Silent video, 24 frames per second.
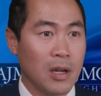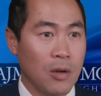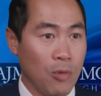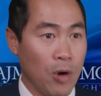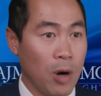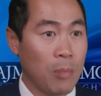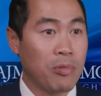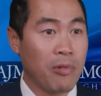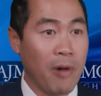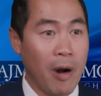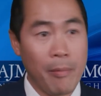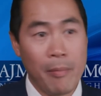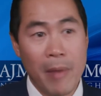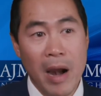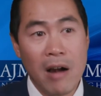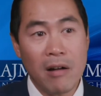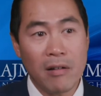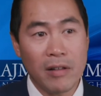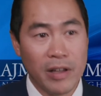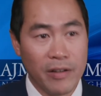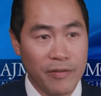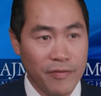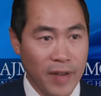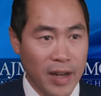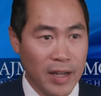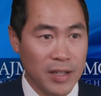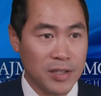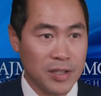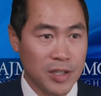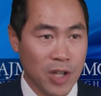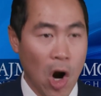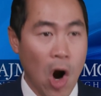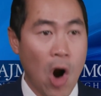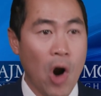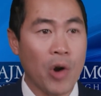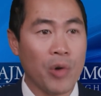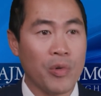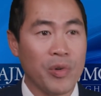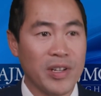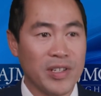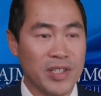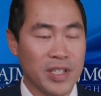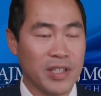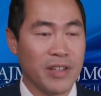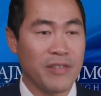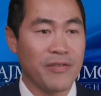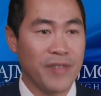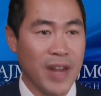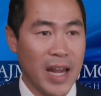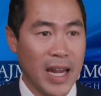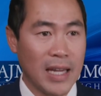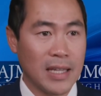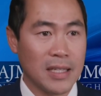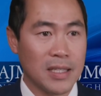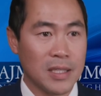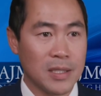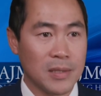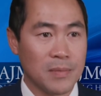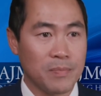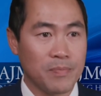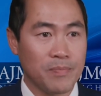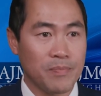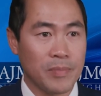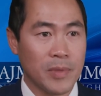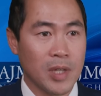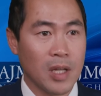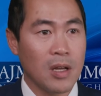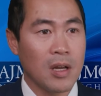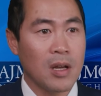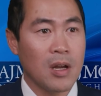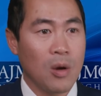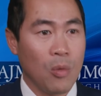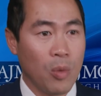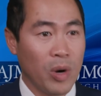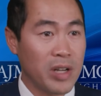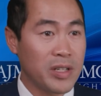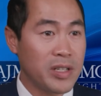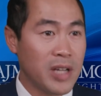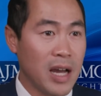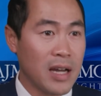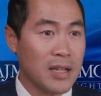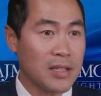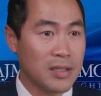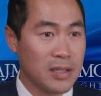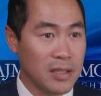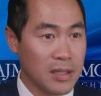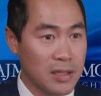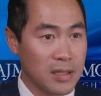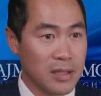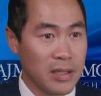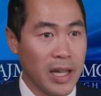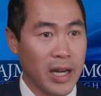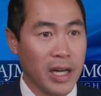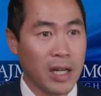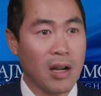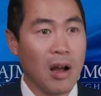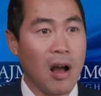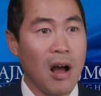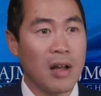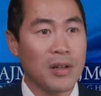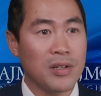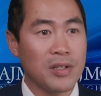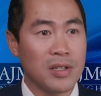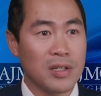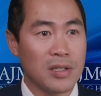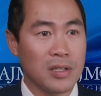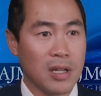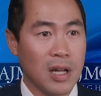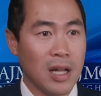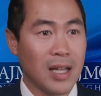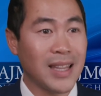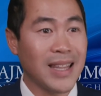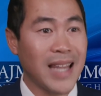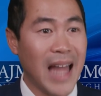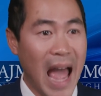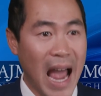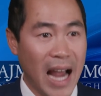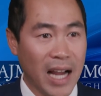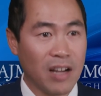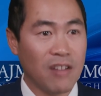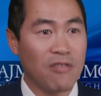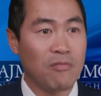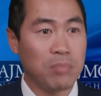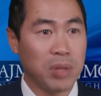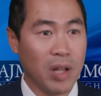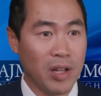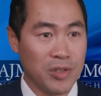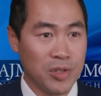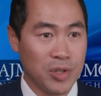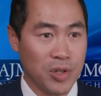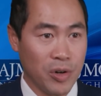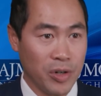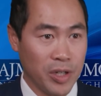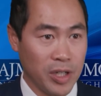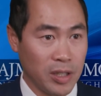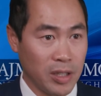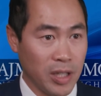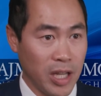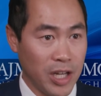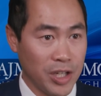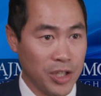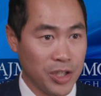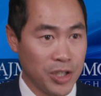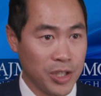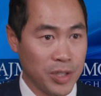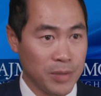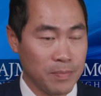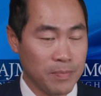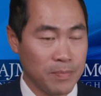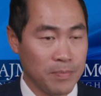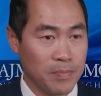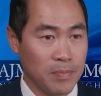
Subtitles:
where it primarily affects the arteries and the veins. What it does is that it causes a lack of blood circulation.